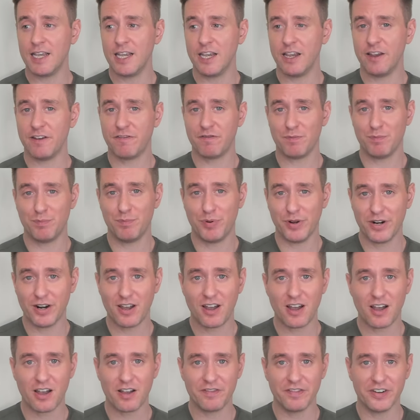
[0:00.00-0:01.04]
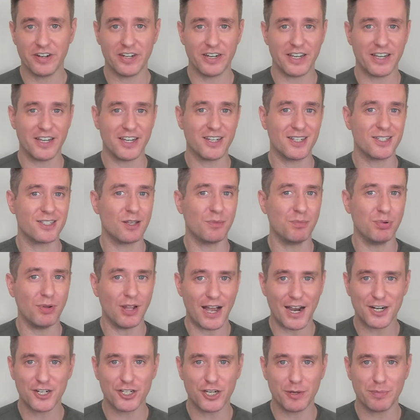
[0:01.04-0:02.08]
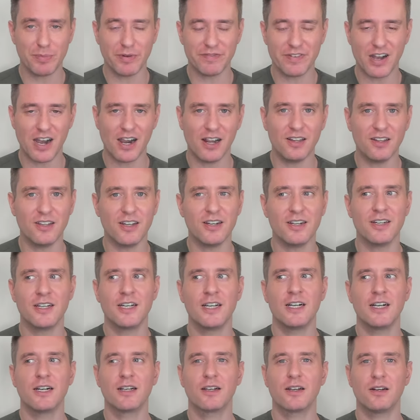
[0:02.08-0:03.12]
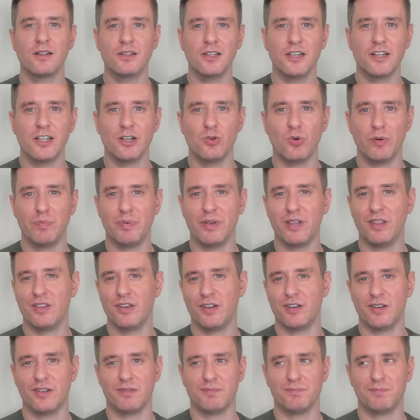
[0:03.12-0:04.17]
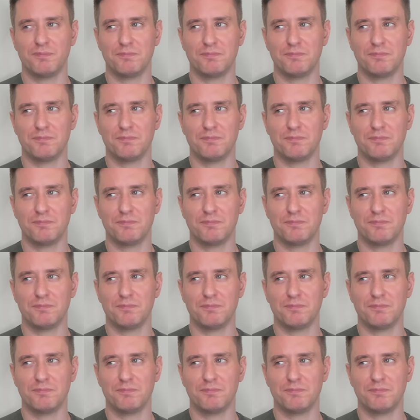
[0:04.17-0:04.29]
If Bunnahabhain is the black sheep of Islay, Caol Ila would be the